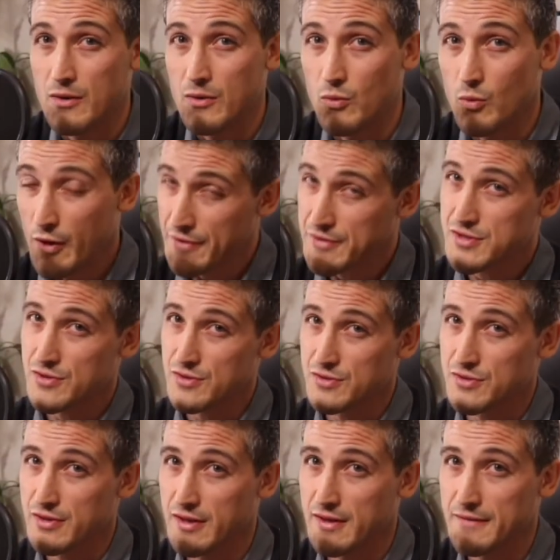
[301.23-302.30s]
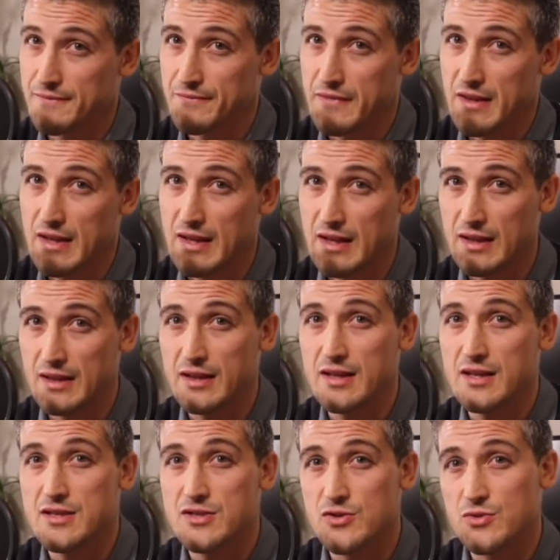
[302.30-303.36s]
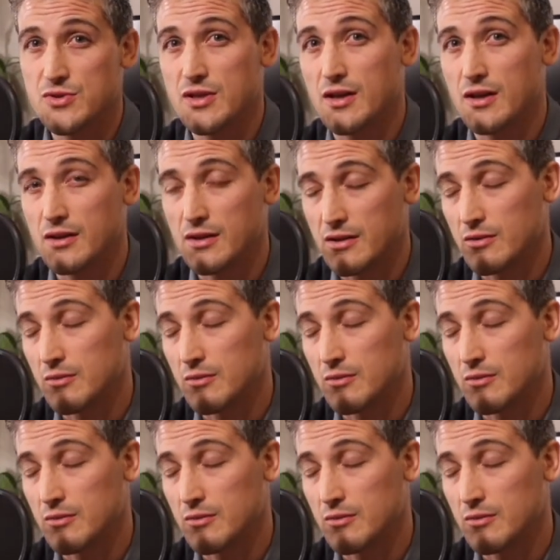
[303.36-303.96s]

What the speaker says: With surgery, healing is usually a little